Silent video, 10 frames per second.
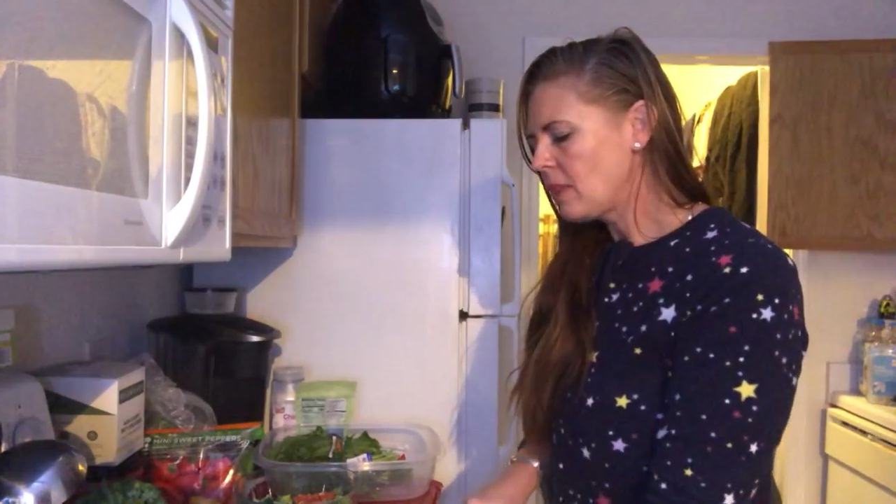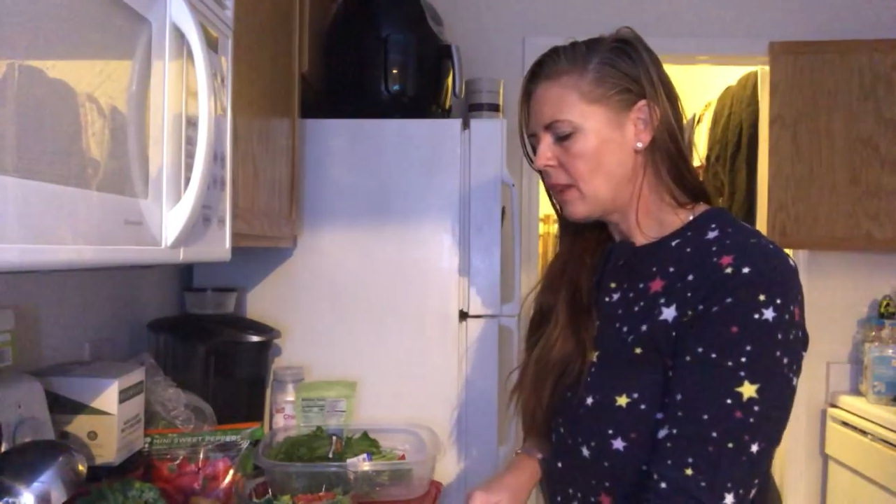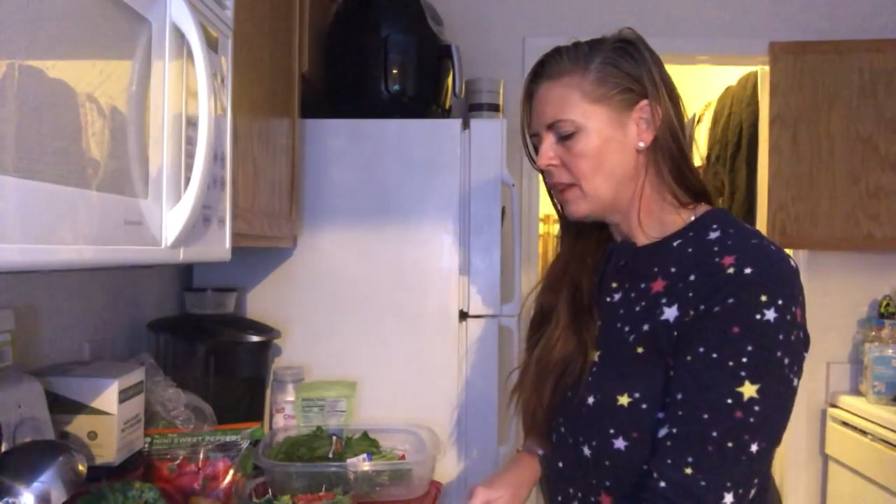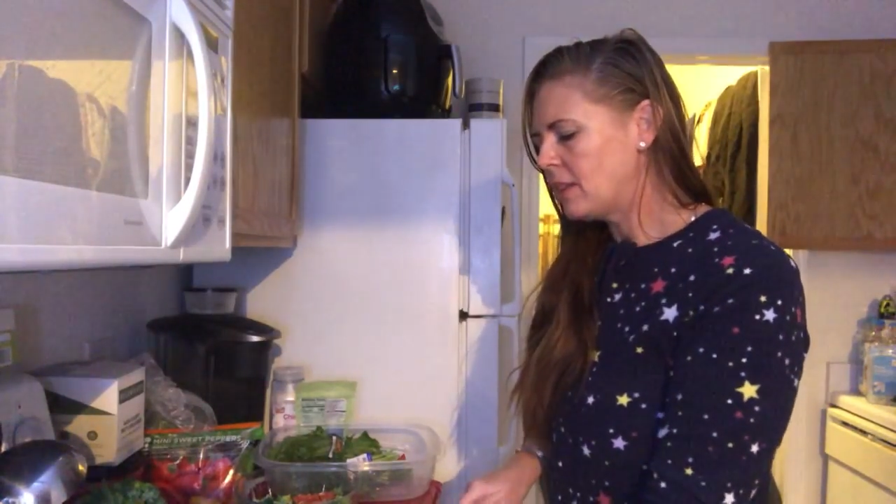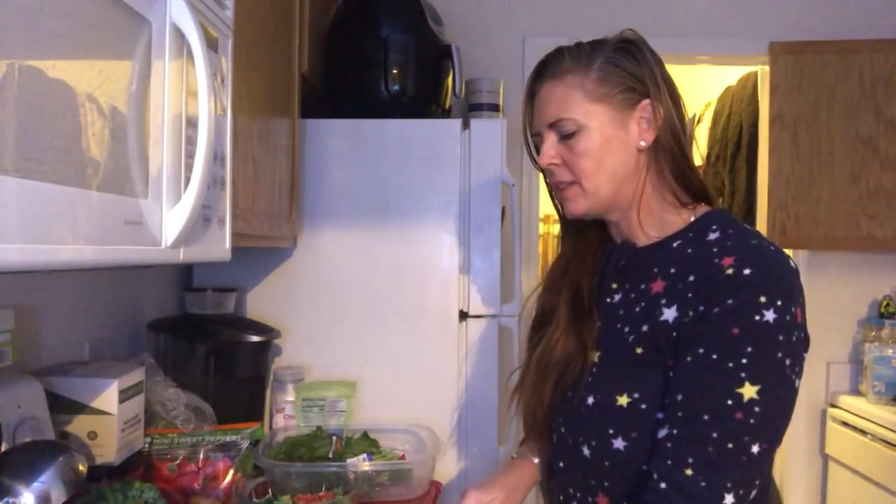
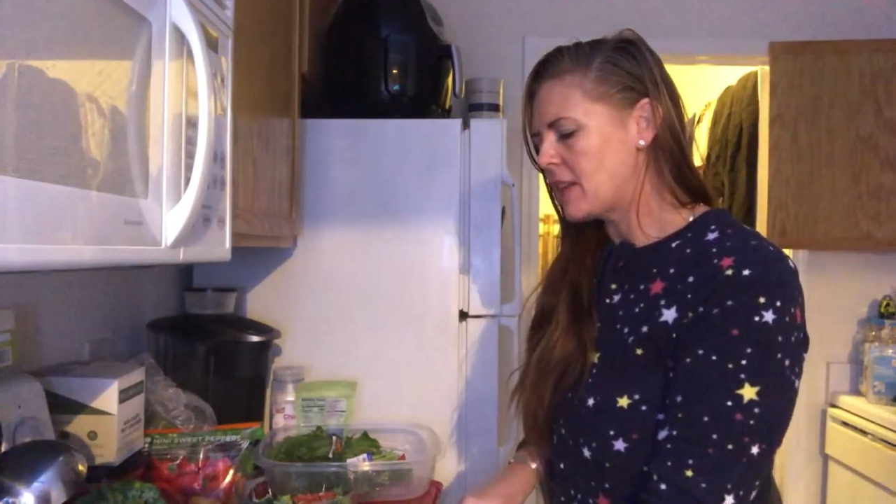little